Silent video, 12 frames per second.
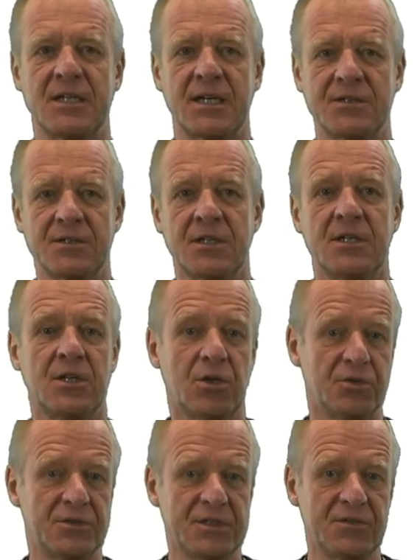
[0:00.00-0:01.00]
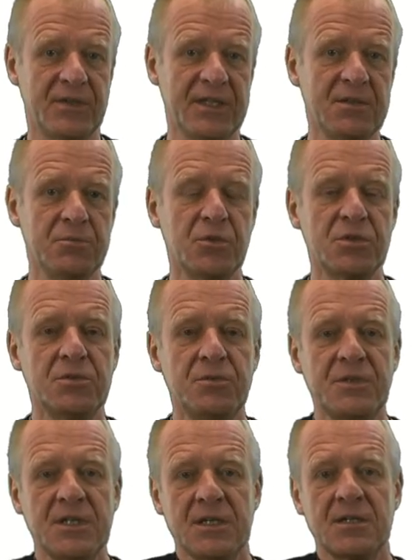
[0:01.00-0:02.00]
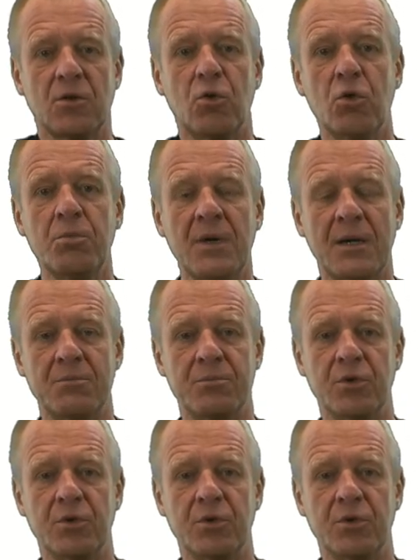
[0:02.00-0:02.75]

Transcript: uses some other operational parameters